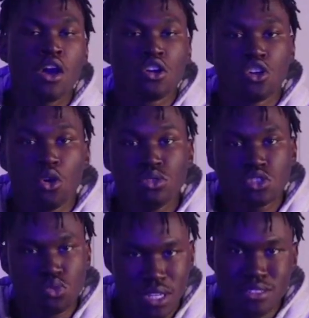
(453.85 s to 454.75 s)
Go
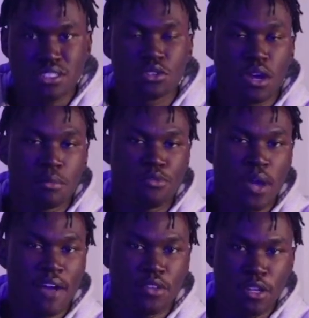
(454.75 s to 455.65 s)
to Instagram if you
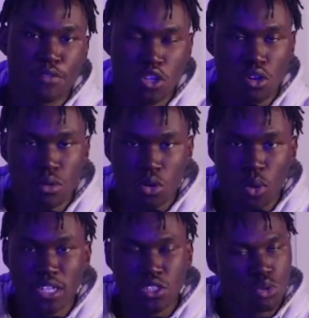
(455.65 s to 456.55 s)
have any video requests